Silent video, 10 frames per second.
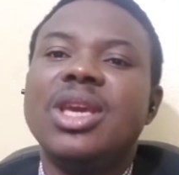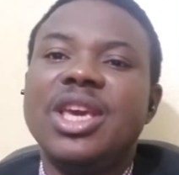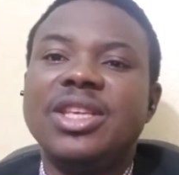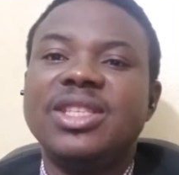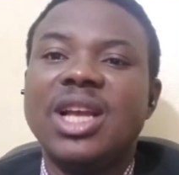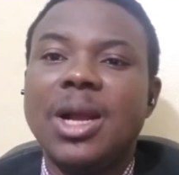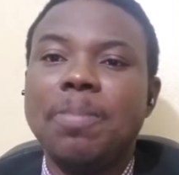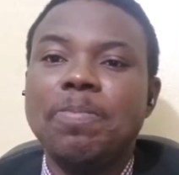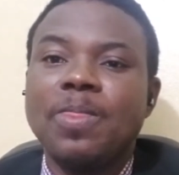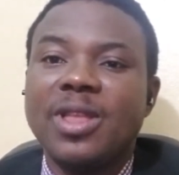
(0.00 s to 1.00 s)
is
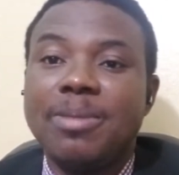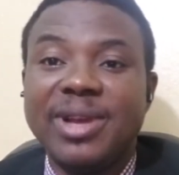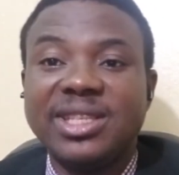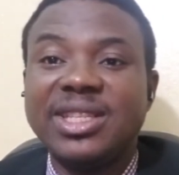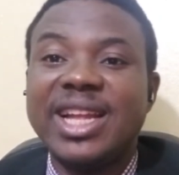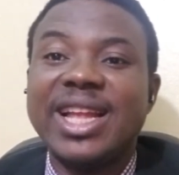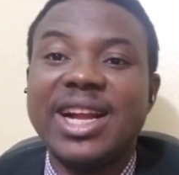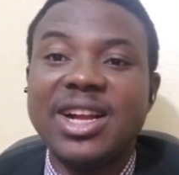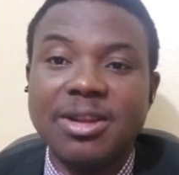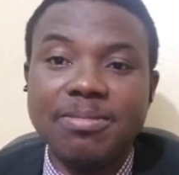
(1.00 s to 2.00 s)
a person
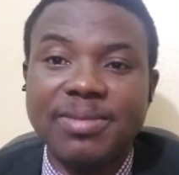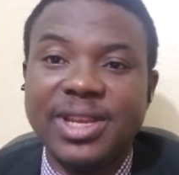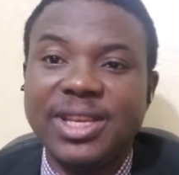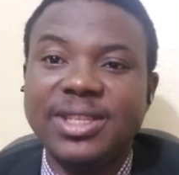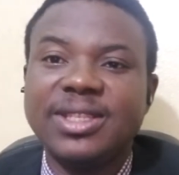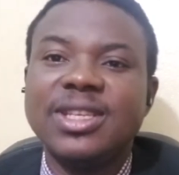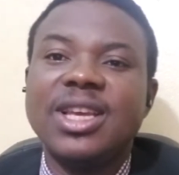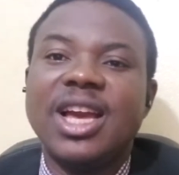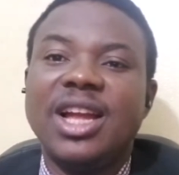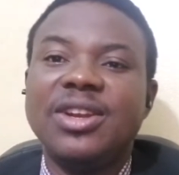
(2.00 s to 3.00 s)
that
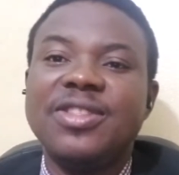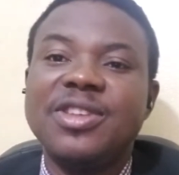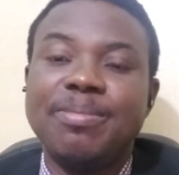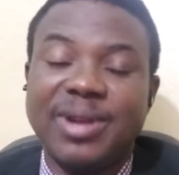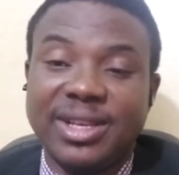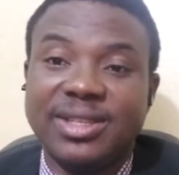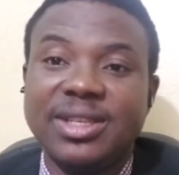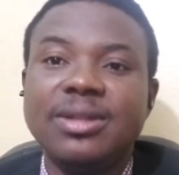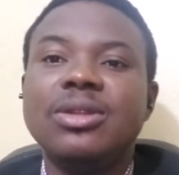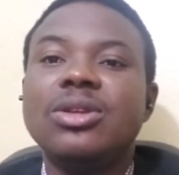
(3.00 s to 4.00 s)
accompanies another
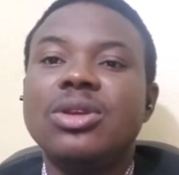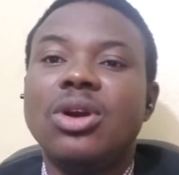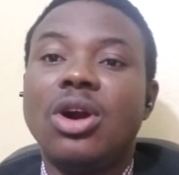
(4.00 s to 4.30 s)
person